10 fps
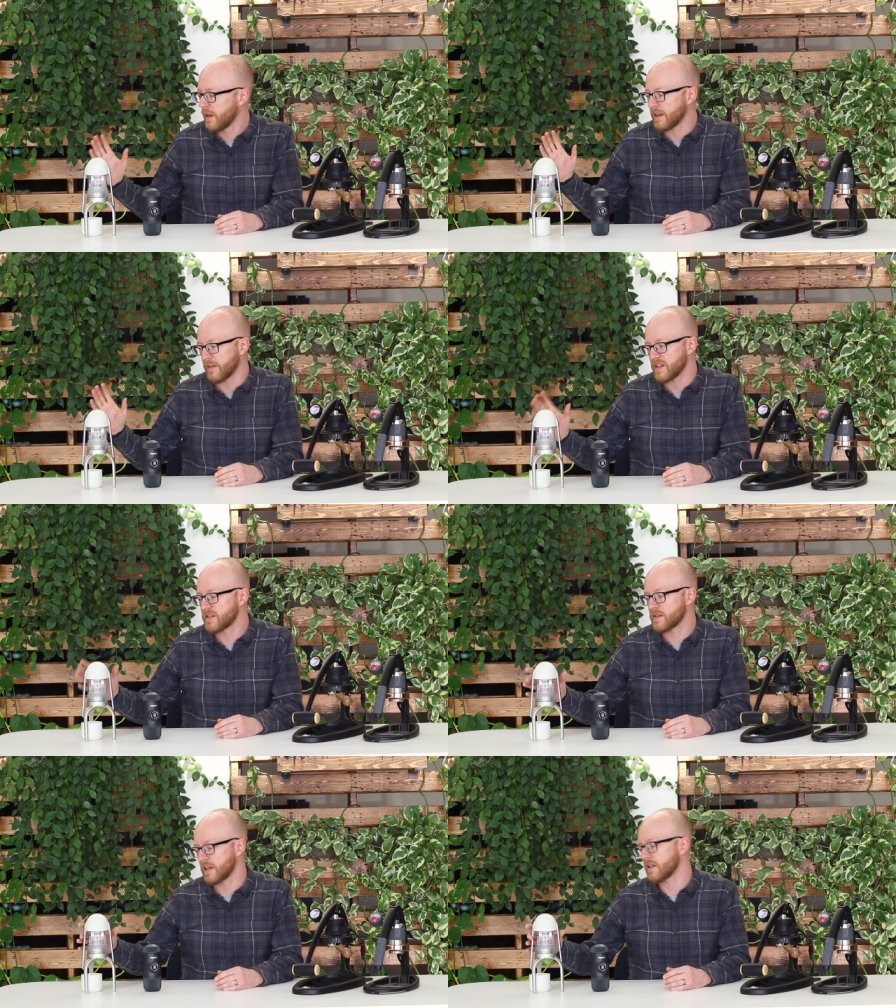yeah,
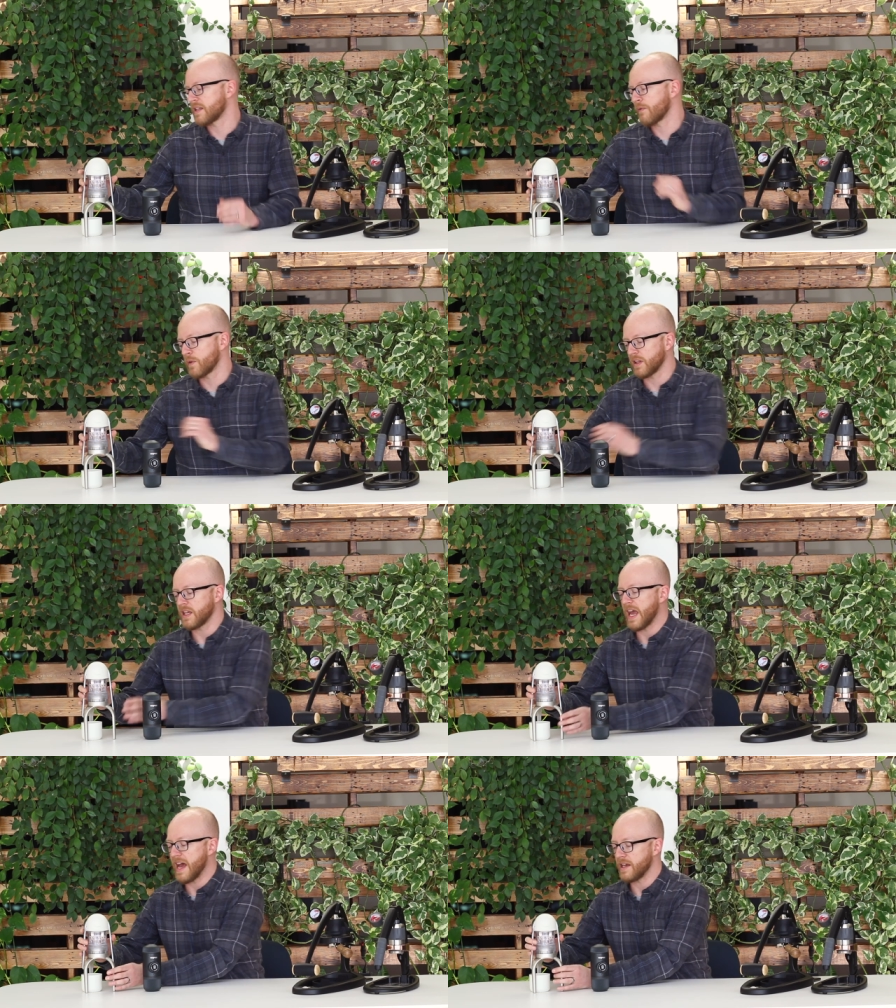this thing
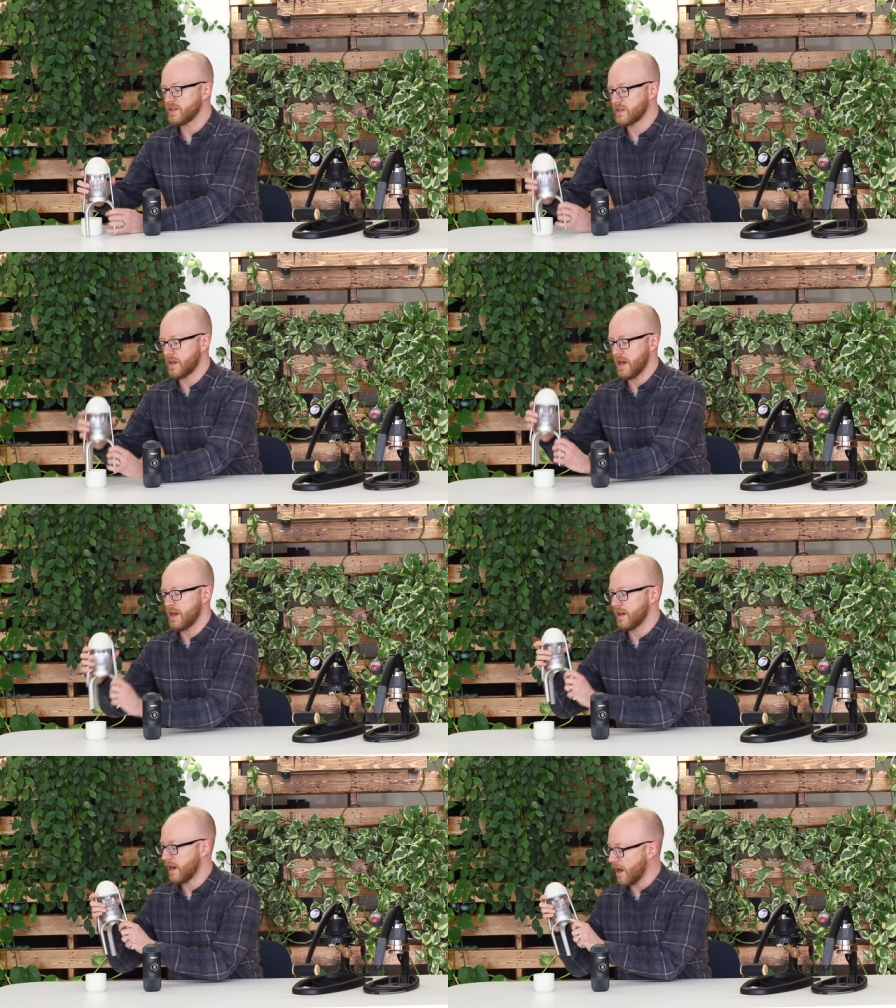definitely has
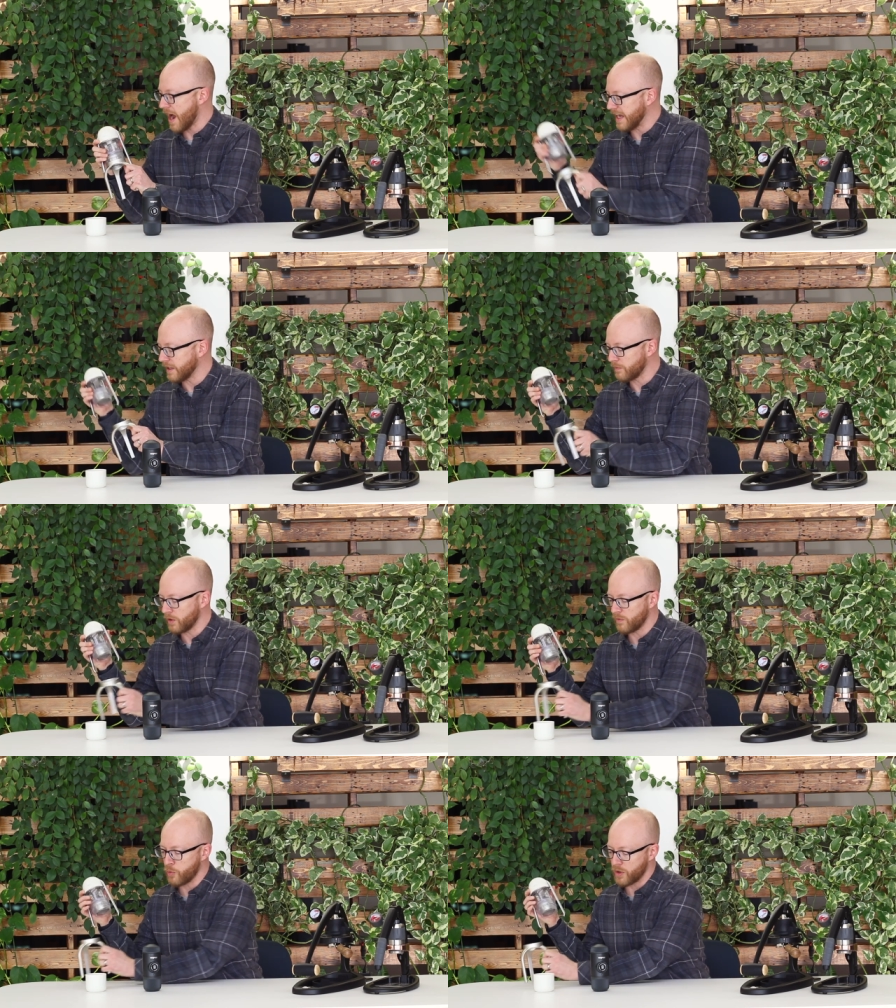uh, a high
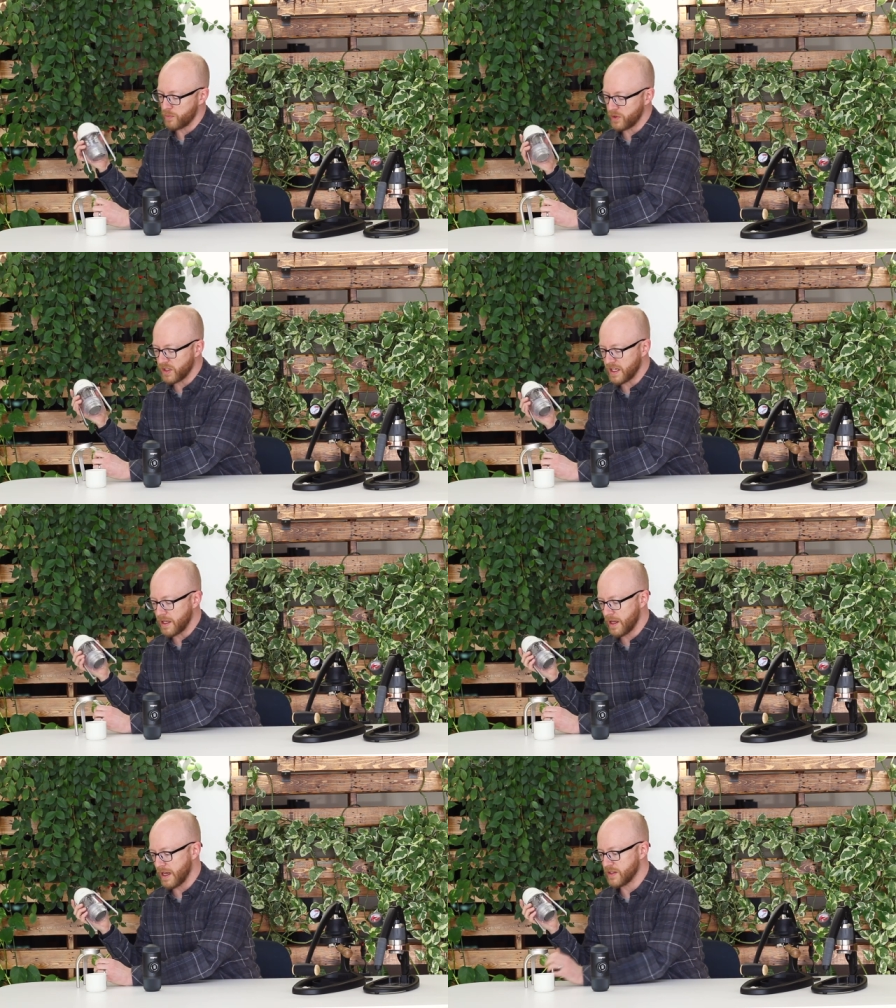level of portability
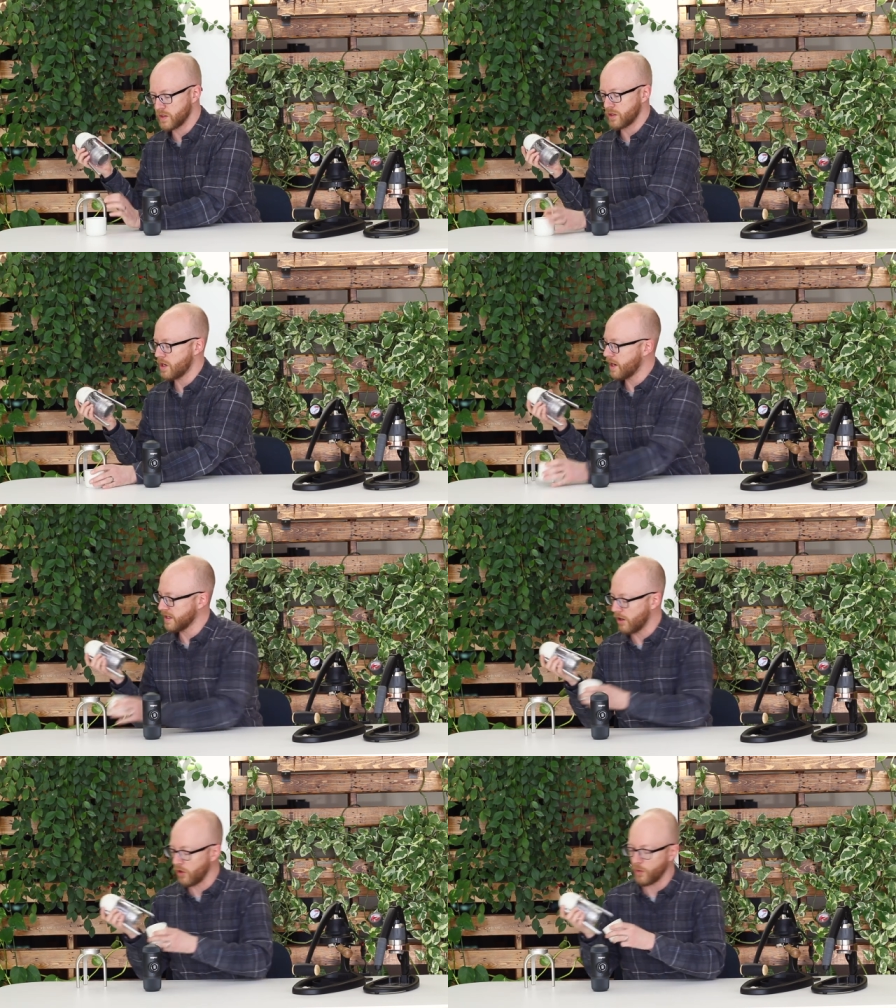as you can knock
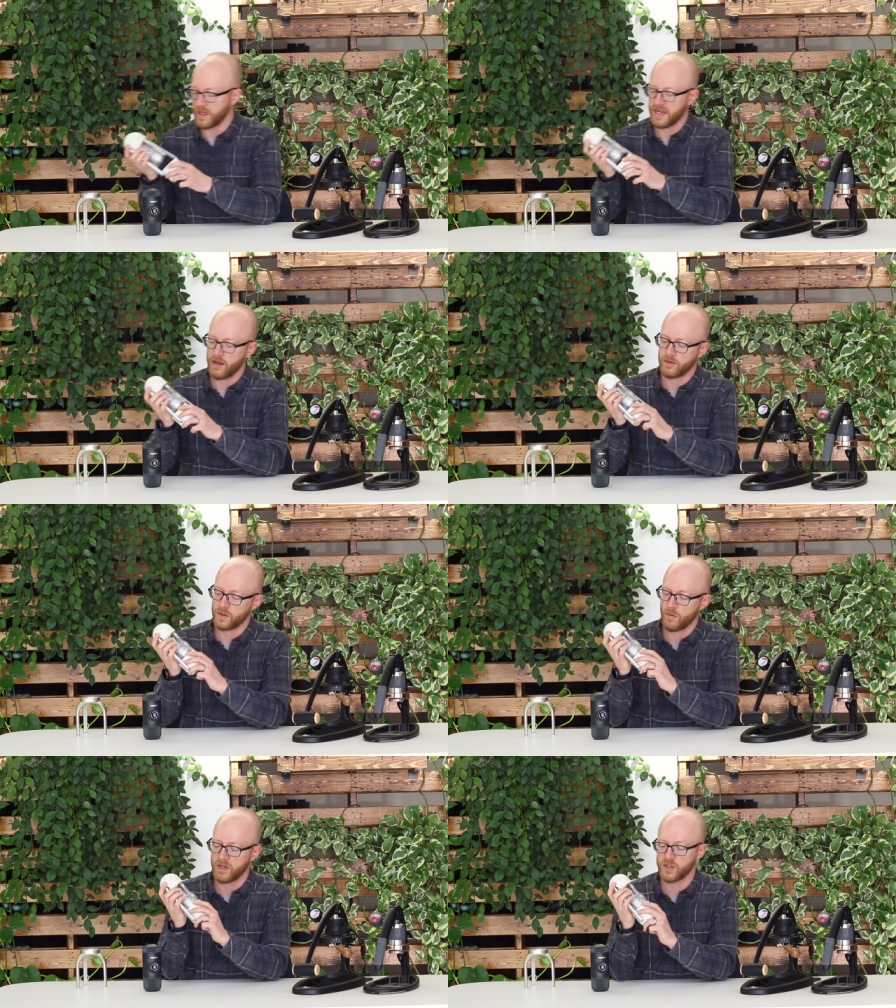it all the way down
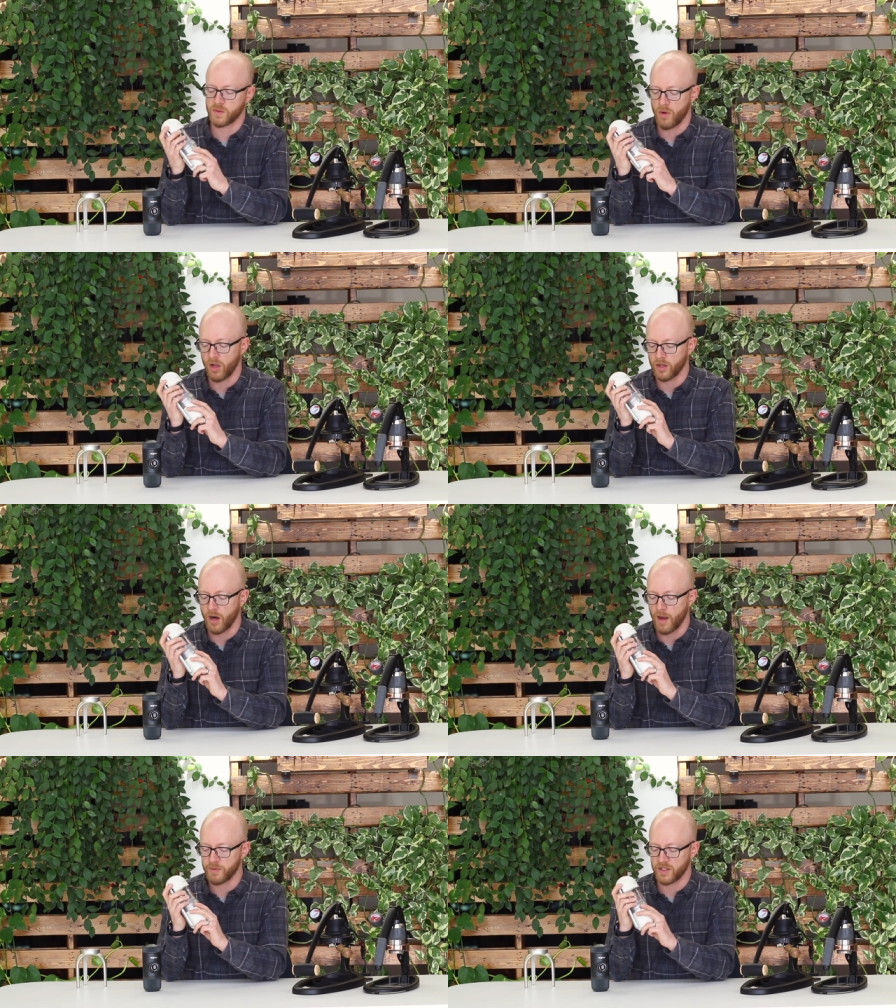to a much smaller
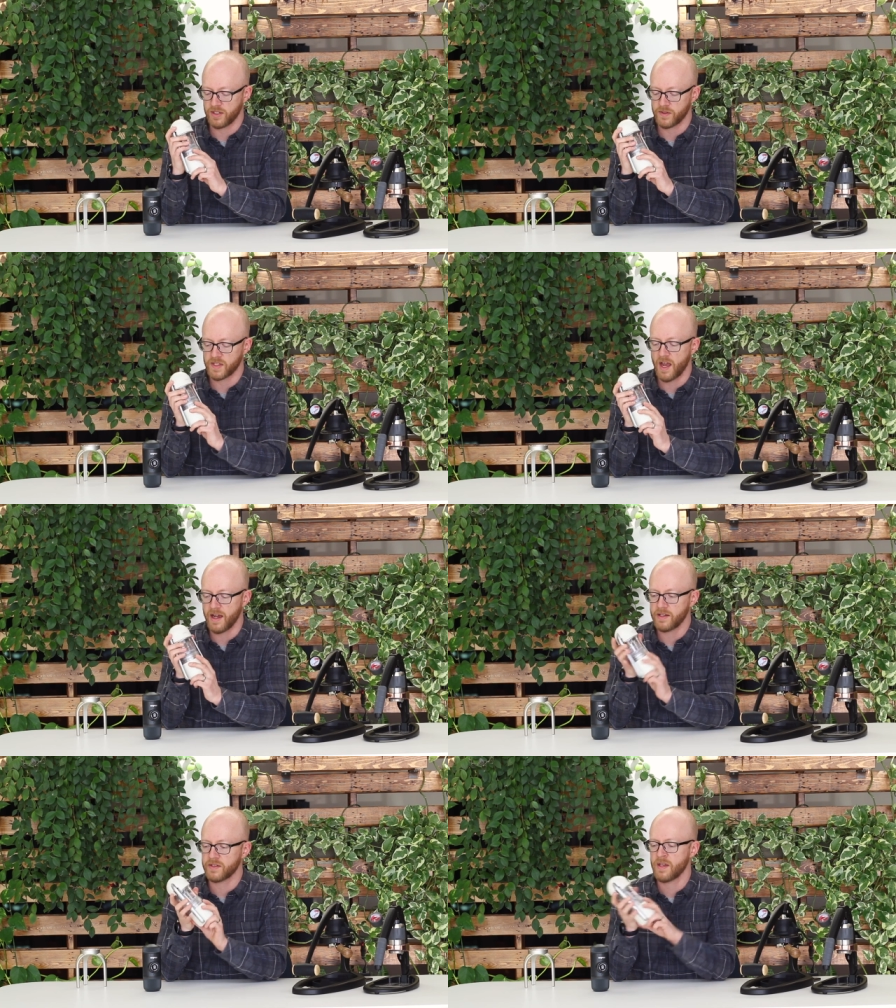option in
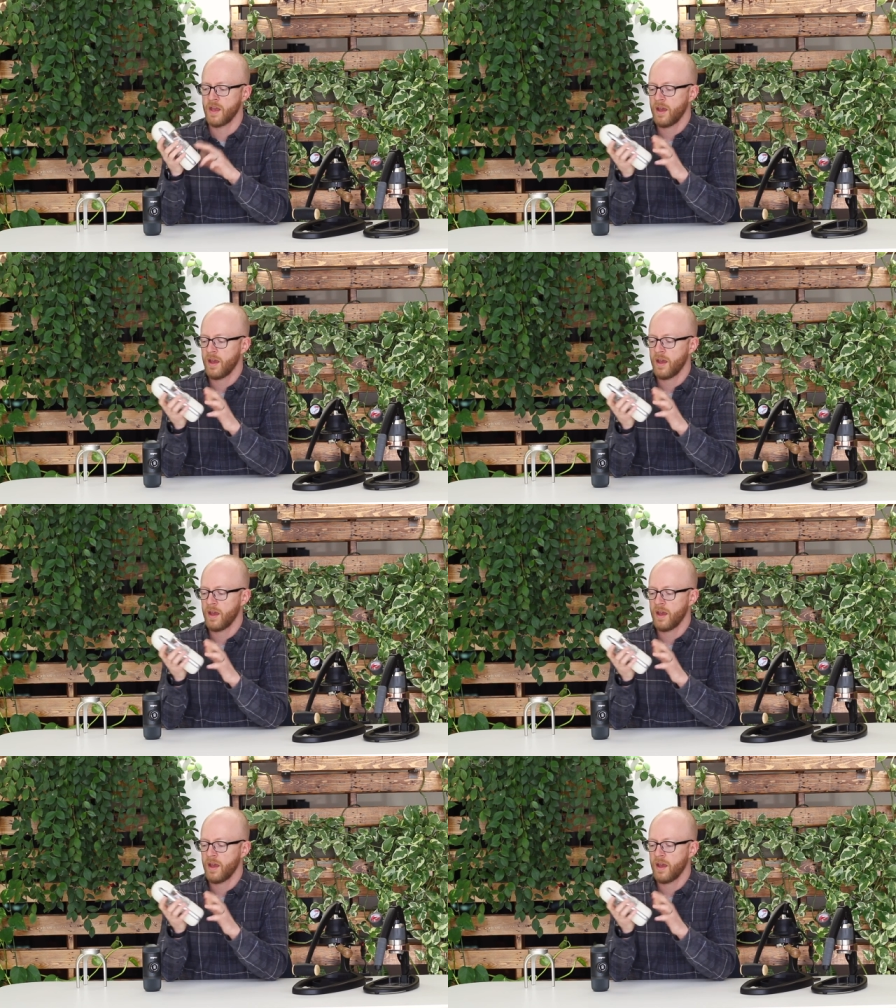size,